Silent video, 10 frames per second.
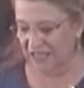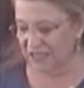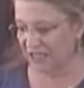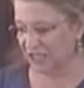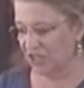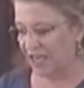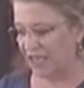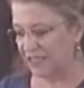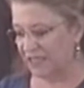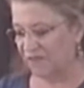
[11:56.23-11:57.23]
such
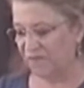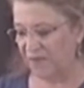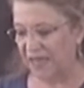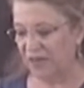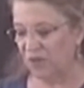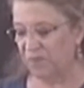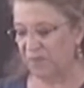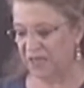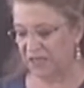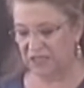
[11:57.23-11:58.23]
as the final
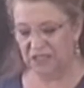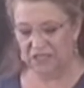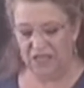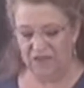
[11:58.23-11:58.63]
minutes